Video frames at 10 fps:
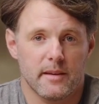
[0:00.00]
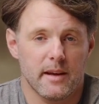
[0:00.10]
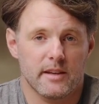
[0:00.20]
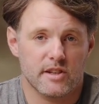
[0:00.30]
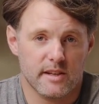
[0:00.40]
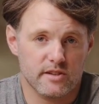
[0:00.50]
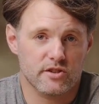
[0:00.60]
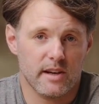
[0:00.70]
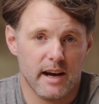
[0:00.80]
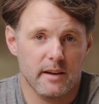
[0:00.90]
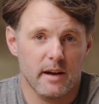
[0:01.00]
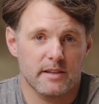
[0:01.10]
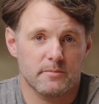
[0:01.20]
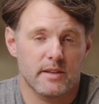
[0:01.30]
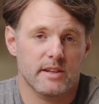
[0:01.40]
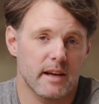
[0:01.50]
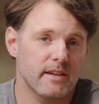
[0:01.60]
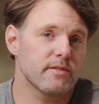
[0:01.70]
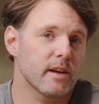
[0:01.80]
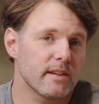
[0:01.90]
Engineers should analyze
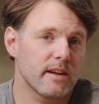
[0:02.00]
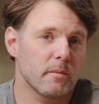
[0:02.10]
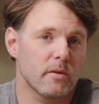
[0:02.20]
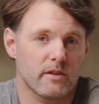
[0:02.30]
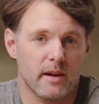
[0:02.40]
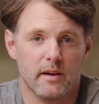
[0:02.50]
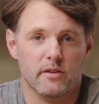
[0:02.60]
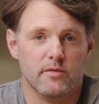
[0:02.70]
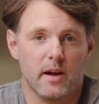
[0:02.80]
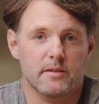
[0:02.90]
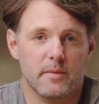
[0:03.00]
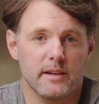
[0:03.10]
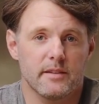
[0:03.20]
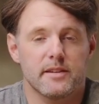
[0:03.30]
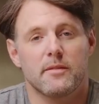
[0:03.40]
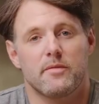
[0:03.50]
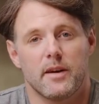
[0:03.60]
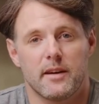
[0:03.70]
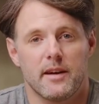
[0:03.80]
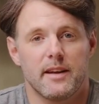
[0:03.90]
misclassified samples to find patterns in
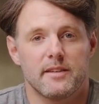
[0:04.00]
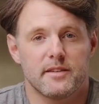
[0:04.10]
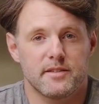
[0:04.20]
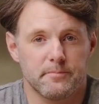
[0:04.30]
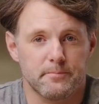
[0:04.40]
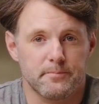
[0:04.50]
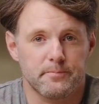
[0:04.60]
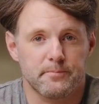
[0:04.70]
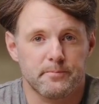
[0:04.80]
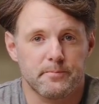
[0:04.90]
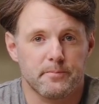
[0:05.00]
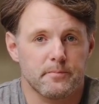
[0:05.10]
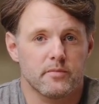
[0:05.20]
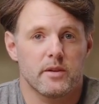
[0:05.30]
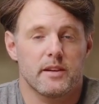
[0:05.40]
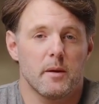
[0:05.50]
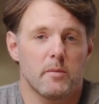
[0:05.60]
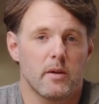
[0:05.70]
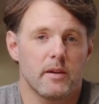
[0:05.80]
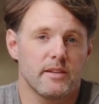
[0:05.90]
failure cases. For
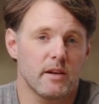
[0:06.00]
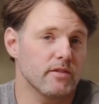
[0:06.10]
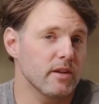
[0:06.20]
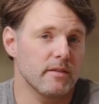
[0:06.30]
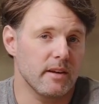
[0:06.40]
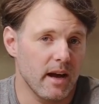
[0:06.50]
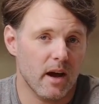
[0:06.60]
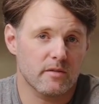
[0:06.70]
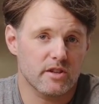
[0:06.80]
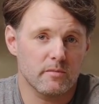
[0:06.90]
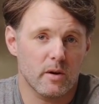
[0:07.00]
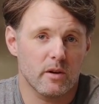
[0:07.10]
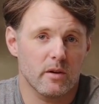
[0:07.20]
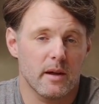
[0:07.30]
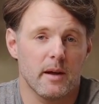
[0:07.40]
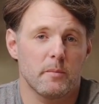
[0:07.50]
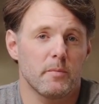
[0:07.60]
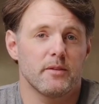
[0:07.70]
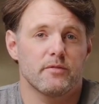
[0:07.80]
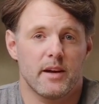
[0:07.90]
example, a self-driving car vision model
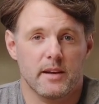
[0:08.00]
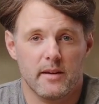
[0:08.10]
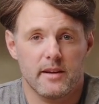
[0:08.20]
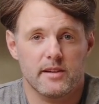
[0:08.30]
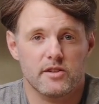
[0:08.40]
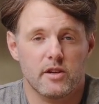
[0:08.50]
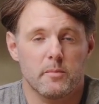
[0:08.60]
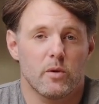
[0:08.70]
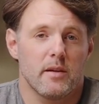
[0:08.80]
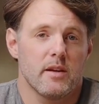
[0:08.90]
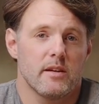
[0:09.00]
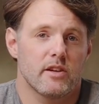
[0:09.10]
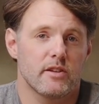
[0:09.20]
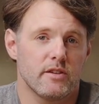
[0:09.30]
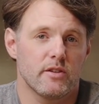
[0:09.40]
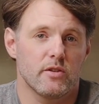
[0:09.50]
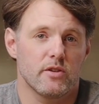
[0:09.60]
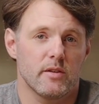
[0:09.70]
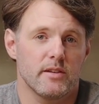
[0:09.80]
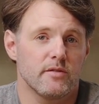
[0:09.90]
might fail in extreme weather conditions due
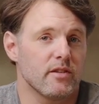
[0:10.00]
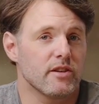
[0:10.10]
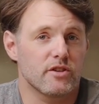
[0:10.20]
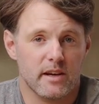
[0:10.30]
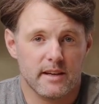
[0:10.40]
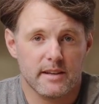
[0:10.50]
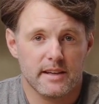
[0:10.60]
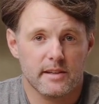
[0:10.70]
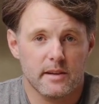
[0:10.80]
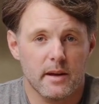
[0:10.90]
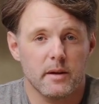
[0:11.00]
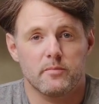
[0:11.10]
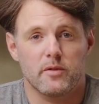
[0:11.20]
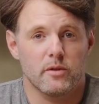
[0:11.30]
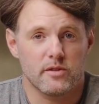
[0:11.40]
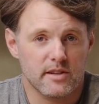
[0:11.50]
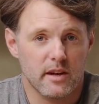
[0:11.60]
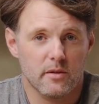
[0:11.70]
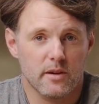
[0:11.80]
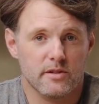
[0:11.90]
to insufficient training data for those
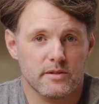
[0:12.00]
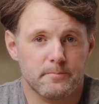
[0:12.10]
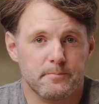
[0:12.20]
scenarios.